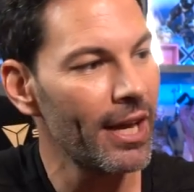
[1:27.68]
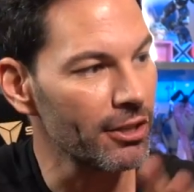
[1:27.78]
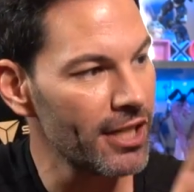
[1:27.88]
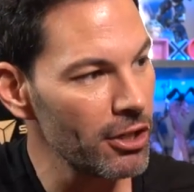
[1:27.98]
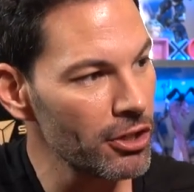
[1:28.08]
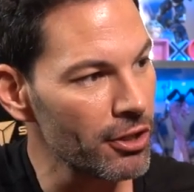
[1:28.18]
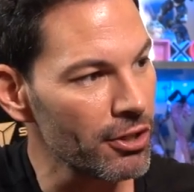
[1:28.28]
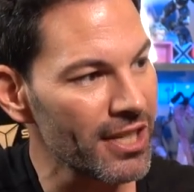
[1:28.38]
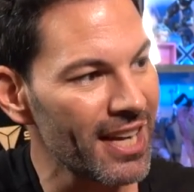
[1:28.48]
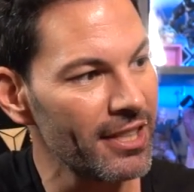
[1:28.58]
It'll take you to their
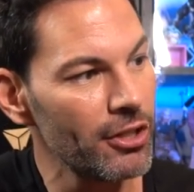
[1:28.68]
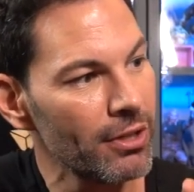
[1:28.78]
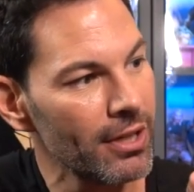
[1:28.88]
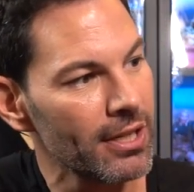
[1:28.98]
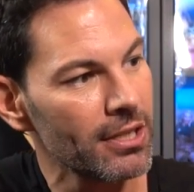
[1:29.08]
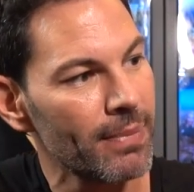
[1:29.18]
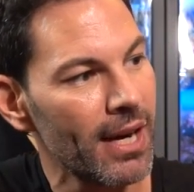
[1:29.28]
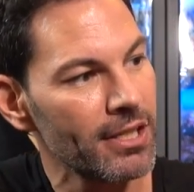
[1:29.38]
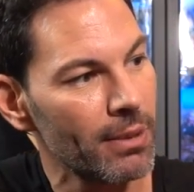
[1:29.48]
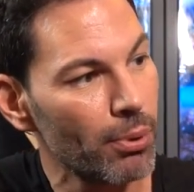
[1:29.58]
site and then you can
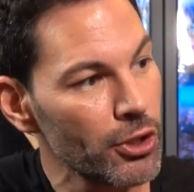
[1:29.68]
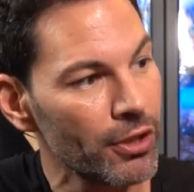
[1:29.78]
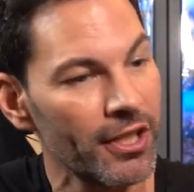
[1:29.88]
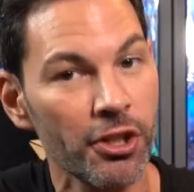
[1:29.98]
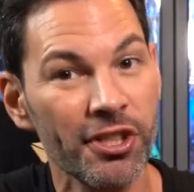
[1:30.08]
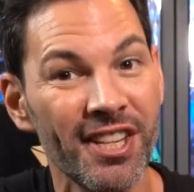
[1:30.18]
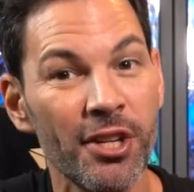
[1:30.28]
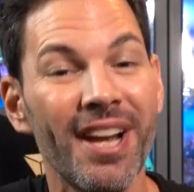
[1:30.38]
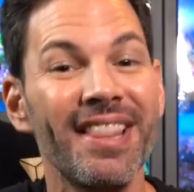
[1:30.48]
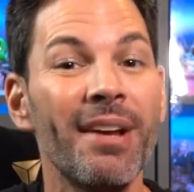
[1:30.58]
customize it, put your initials in
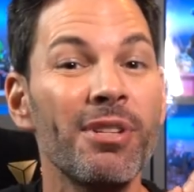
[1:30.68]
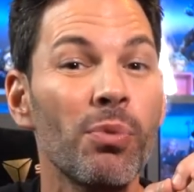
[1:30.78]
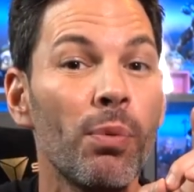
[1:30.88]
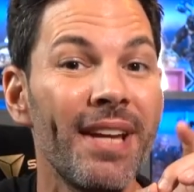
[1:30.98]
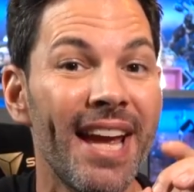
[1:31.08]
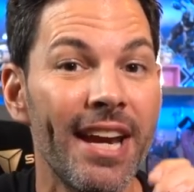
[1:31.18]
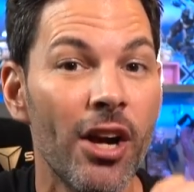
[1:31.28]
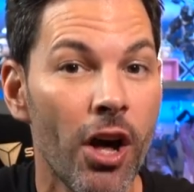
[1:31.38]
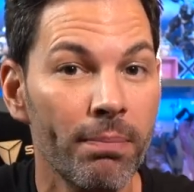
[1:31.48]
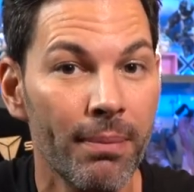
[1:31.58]
there, and this will be a
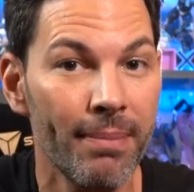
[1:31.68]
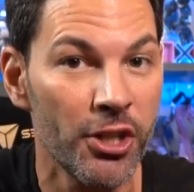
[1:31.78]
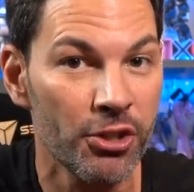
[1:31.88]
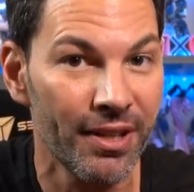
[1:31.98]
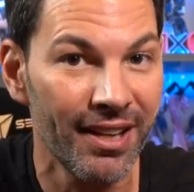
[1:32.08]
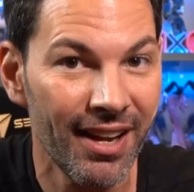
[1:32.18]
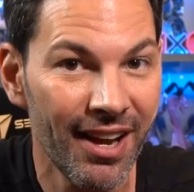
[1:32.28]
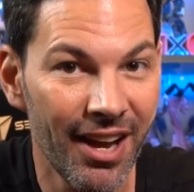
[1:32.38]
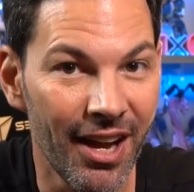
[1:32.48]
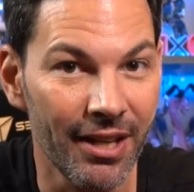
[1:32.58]
complimentary
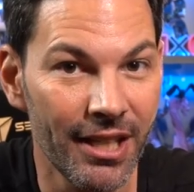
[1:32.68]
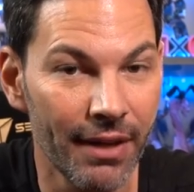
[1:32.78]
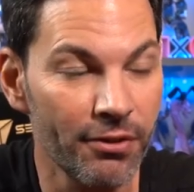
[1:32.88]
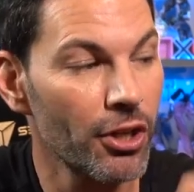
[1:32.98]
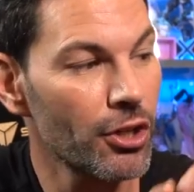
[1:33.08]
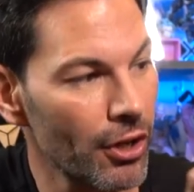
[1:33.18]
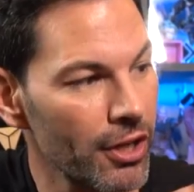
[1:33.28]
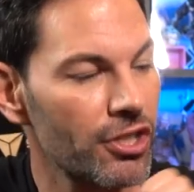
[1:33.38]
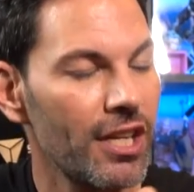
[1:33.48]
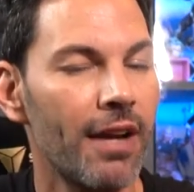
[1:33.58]
gift
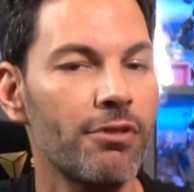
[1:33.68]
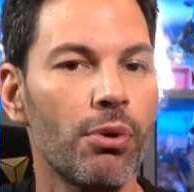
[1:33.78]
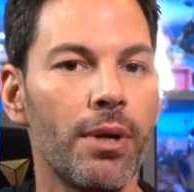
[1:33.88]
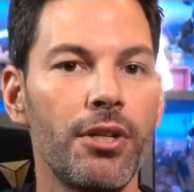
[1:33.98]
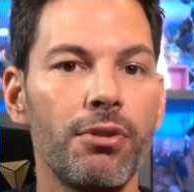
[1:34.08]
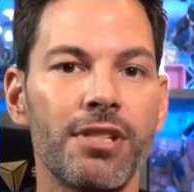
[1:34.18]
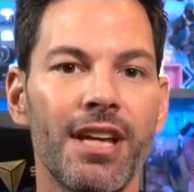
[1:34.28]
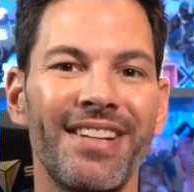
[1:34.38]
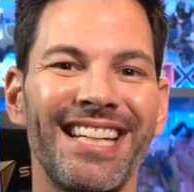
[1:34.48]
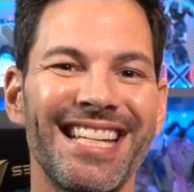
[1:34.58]
courtesy of
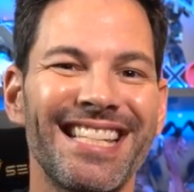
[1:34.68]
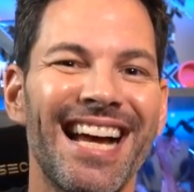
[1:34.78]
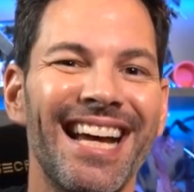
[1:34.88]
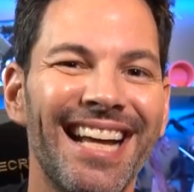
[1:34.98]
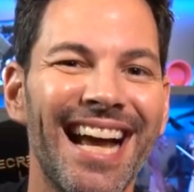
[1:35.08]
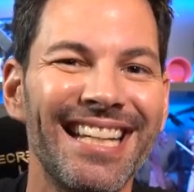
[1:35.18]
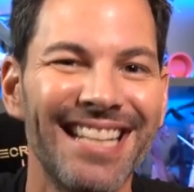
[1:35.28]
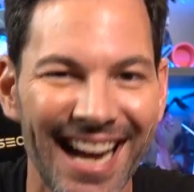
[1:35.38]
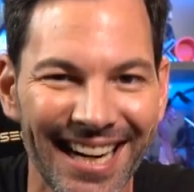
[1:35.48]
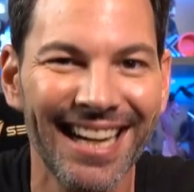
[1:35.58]

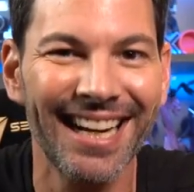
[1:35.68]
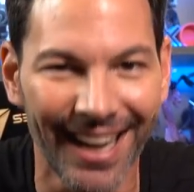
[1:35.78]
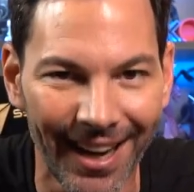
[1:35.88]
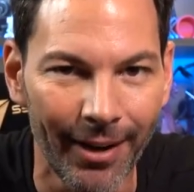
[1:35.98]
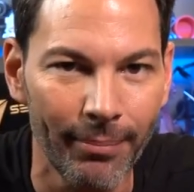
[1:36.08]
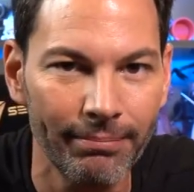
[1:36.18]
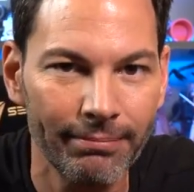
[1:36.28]
22seven.design.com.